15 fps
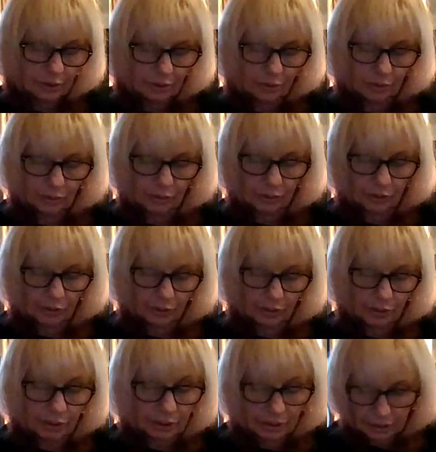or
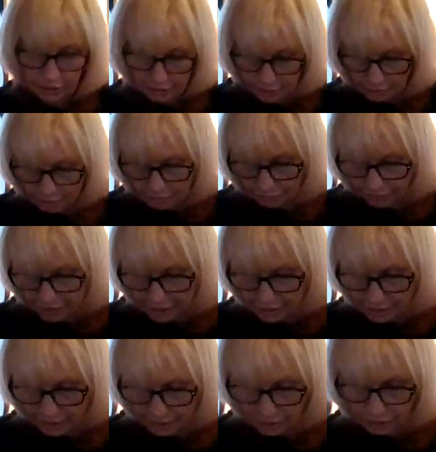something of that
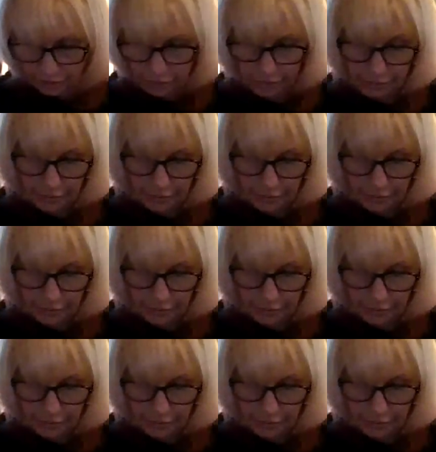nature.